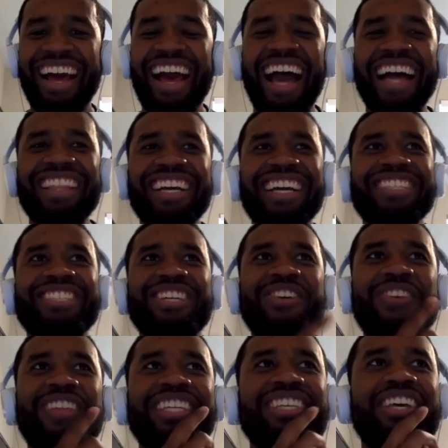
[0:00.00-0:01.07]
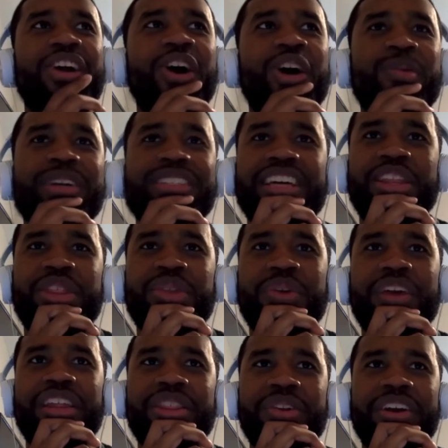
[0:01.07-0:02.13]
I think I saw where they said Harbaugh's like
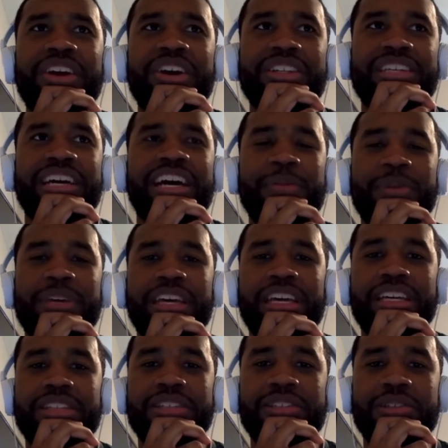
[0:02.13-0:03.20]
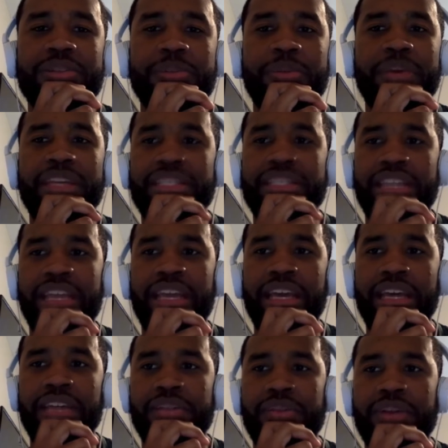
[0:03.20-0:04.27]
3-3 all time against Penn State
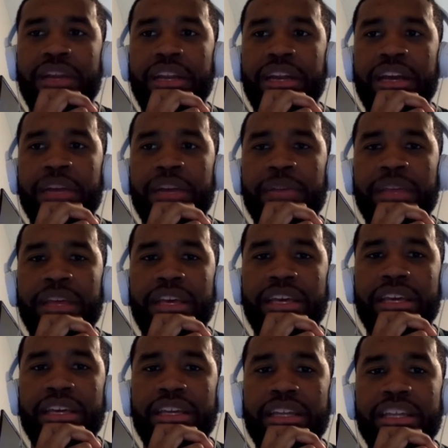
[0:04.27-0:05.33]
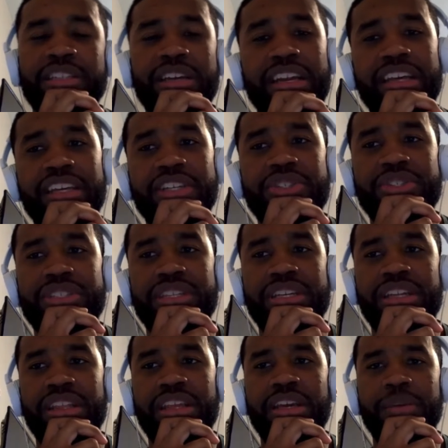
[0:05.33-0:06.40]
as of right now. I'm like, that's kind of
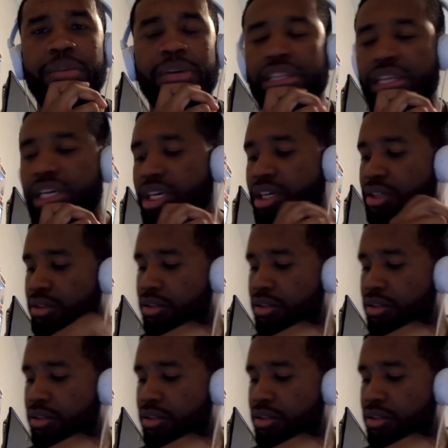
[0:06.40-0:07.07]
interesting to think about that.